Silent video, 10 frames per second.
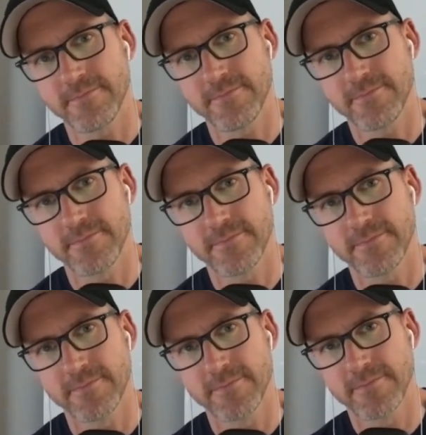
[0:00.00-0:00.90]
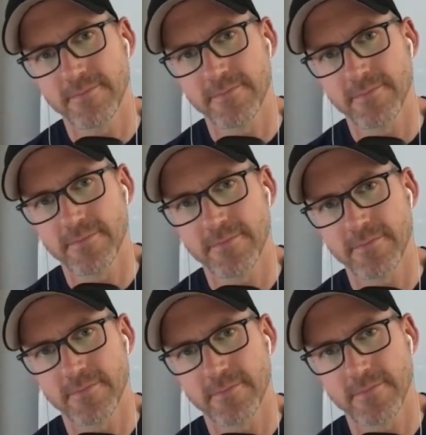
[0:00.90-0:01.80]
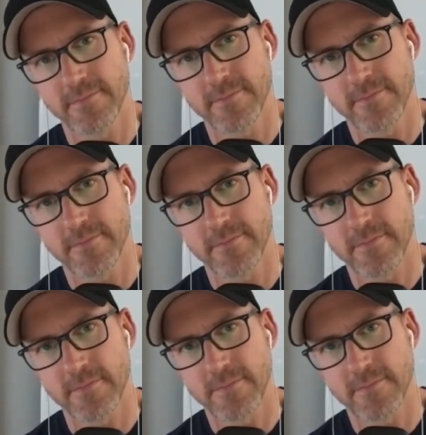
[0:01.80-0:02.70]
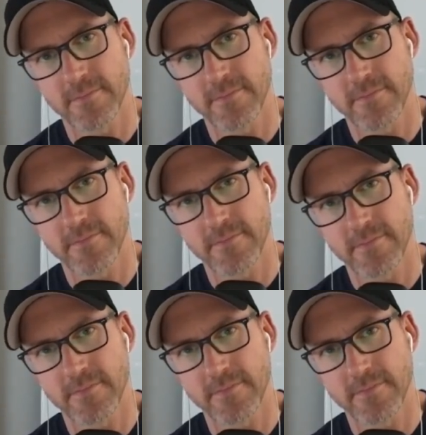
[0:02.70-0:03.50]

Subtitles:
(not speaking)